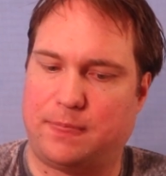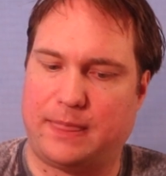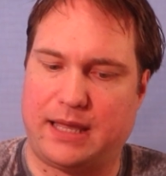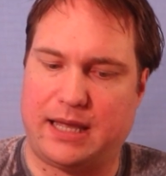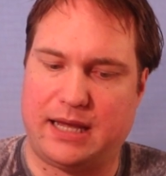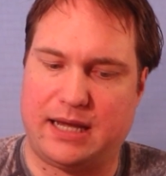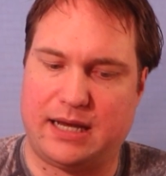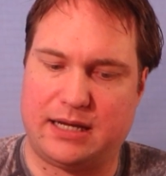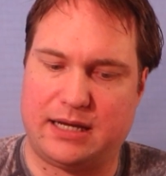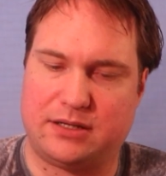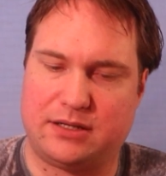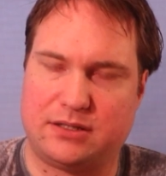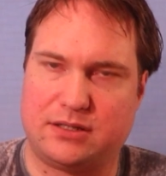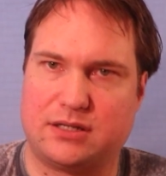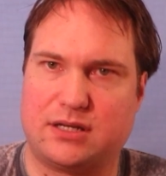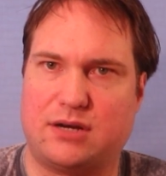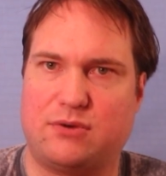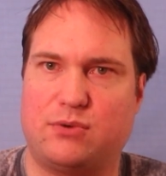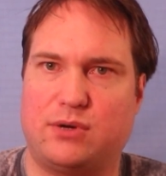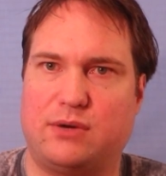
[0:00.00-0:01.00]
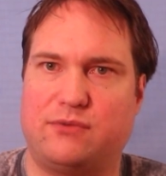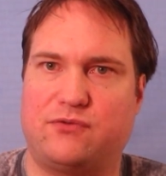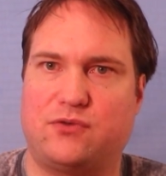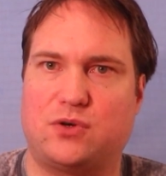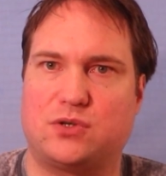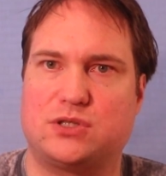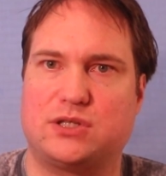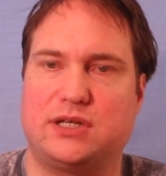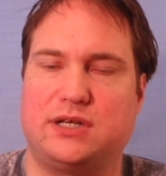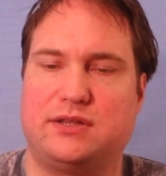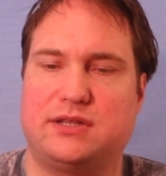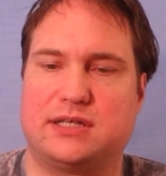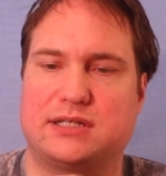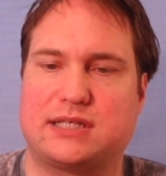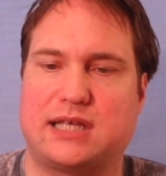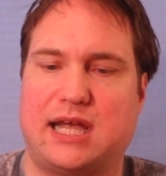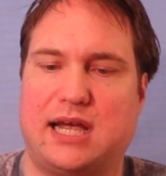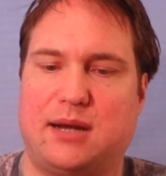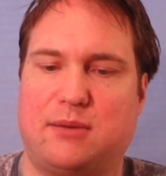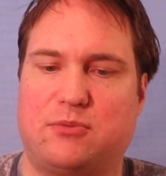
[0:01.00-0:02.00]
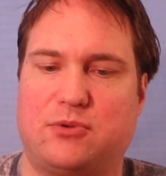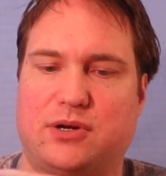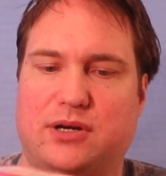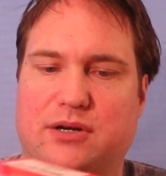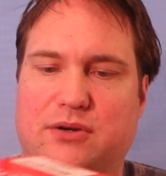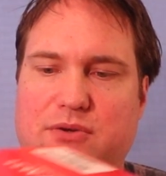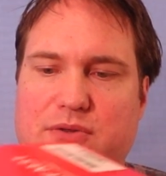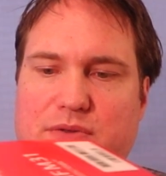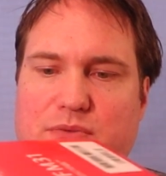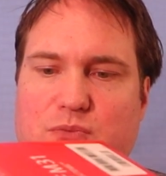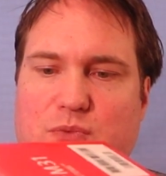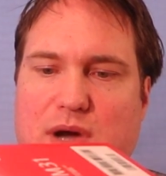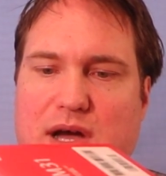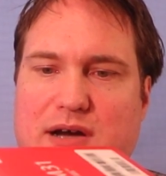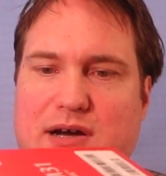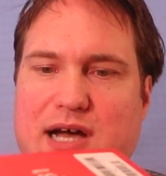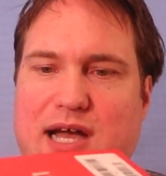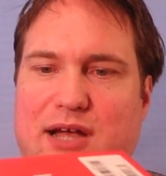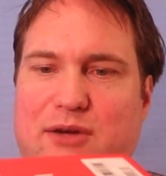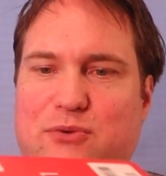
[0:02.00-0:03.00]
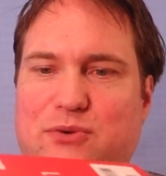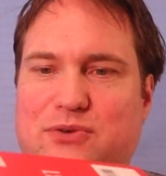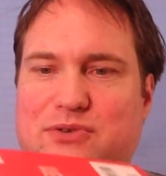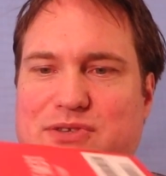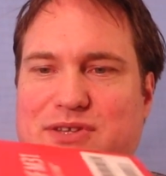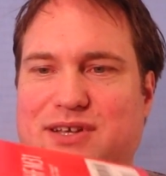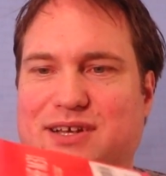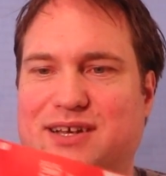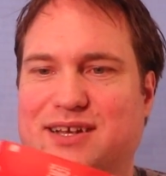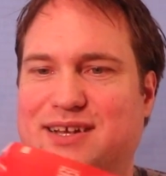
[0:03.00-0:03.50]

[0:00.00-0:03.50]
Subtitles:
And unfortunately, this camera, while I was